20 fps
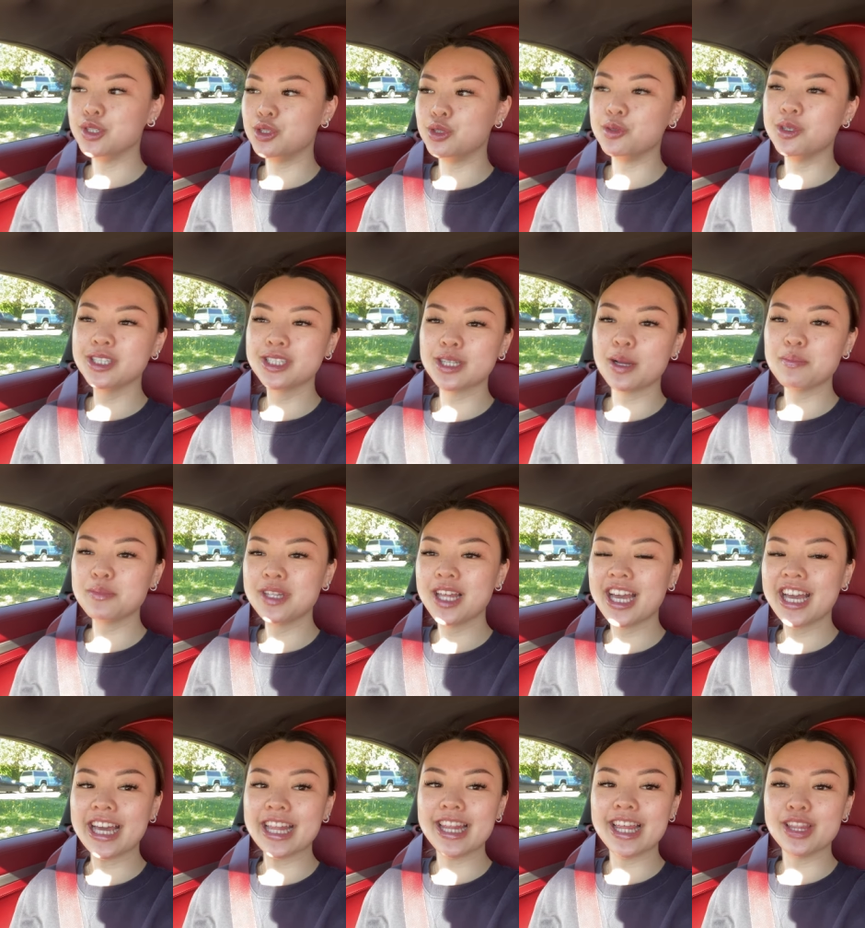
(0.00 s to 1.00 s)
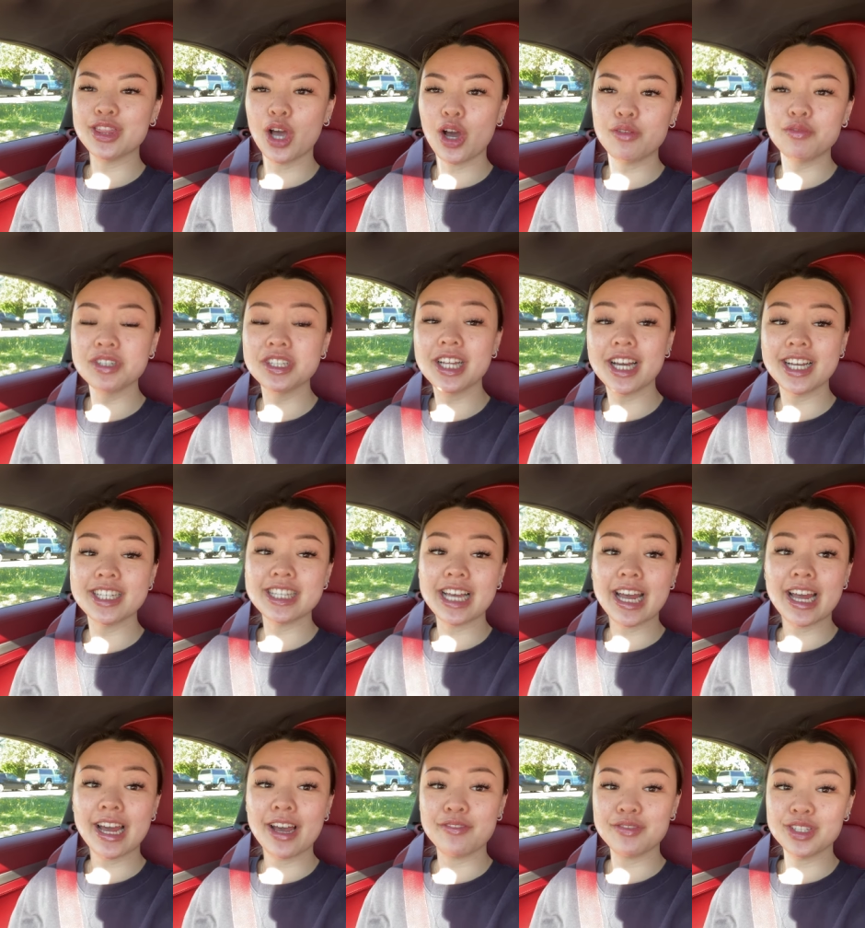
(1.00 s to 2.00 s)
doing something and then not realize
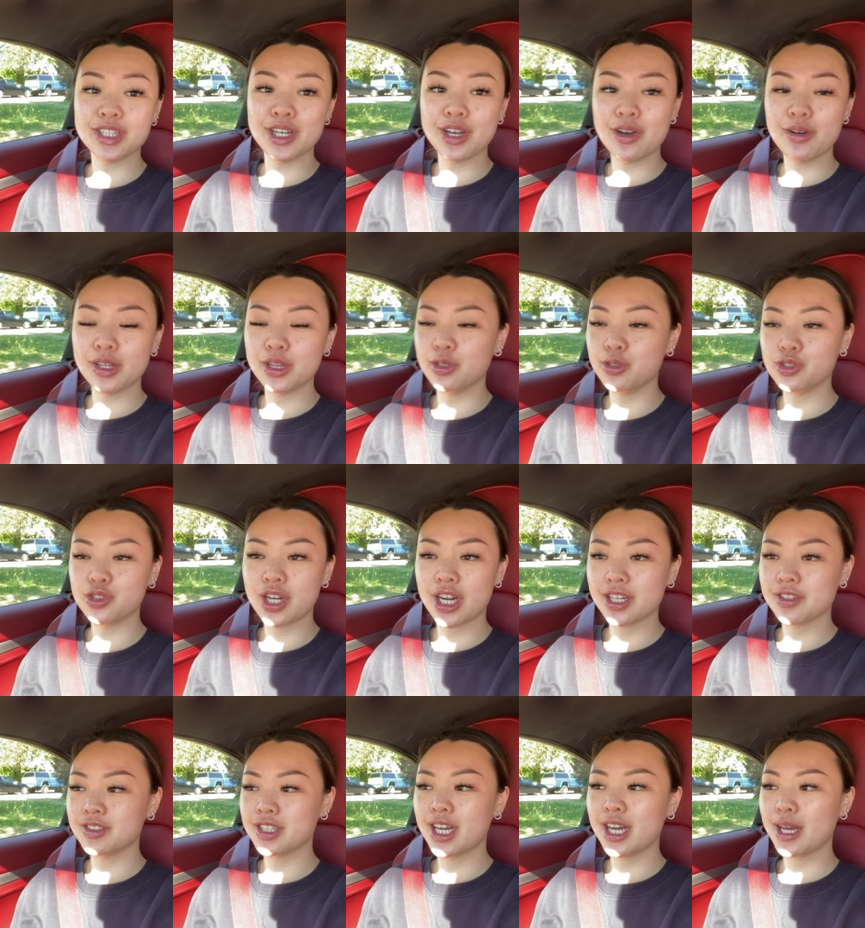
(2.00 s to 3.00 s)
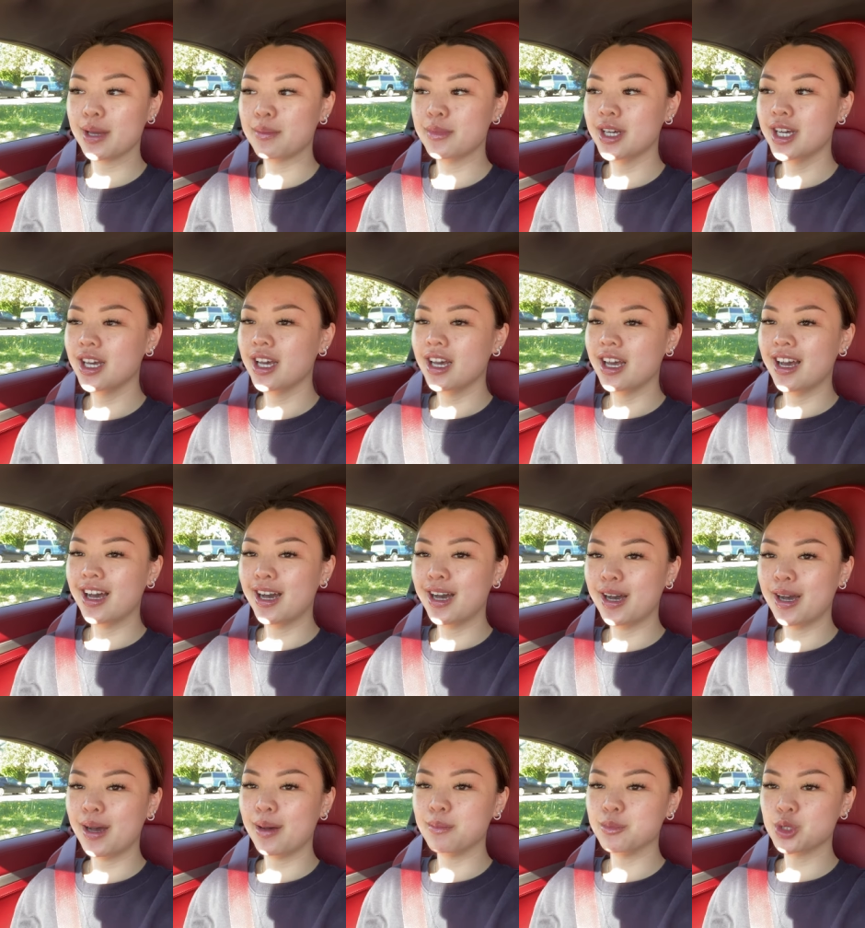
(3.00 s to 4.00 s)
i have to go and lose track of time
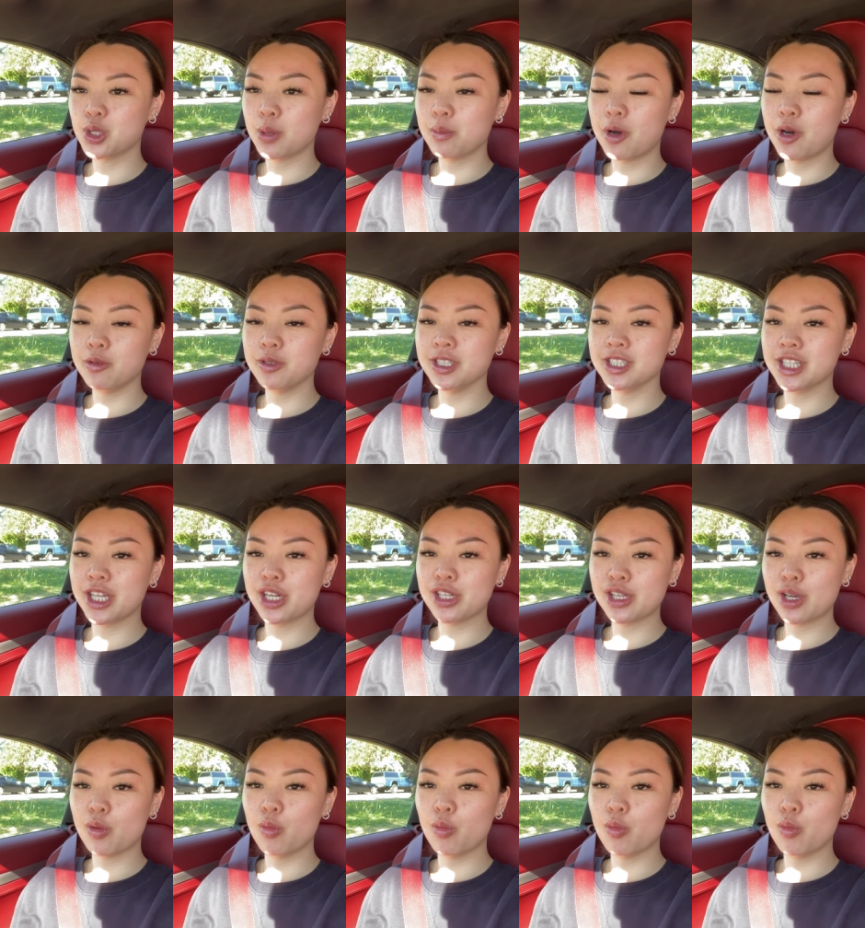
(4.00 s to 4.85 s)
um, so I'm always there like